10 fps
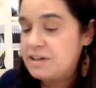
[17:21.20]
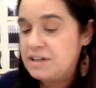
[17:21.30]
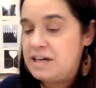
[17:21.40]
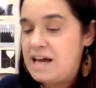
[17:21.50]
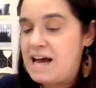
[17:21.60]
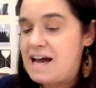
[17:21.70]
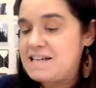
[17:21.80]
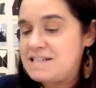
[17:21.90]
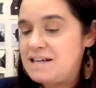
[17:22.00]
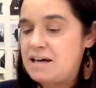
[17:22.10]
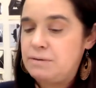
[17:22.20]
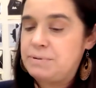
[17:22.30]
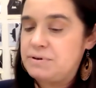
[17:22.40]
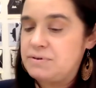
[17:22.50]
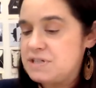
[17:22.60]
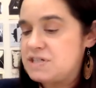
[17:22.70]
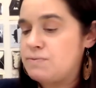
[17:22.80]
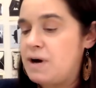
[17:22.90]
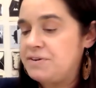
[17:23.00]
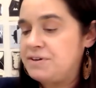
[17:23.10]
in ass and elbows, a
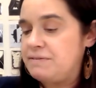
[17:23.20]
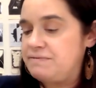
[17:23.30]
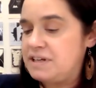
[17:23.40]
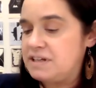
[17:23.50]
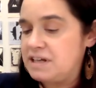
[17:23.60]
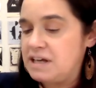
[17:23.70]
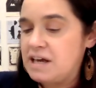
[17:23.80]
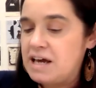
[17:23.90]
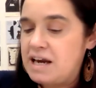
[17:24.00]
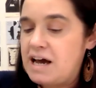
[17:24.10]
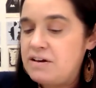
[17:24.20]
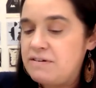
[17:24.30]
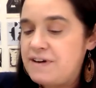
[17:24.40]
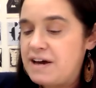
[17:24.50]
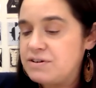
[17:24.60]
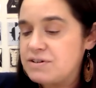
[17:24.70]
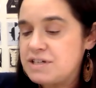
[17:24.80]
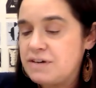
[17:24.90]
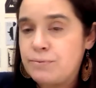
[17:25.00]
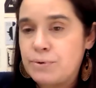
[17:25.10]
swallowed up feeling, and how you found
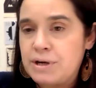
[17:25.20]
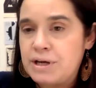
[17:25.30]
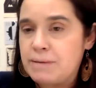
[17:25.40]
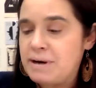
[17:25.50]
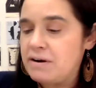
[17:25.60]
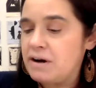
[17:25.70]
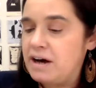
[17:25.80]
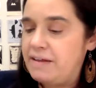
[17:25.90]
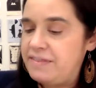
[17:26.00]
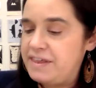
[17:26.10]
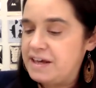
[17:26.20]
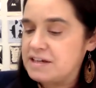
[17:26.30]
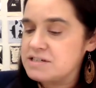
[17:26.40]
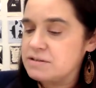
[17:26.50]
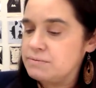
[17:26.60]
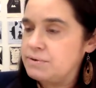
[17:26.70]
yourself worrying about odd things.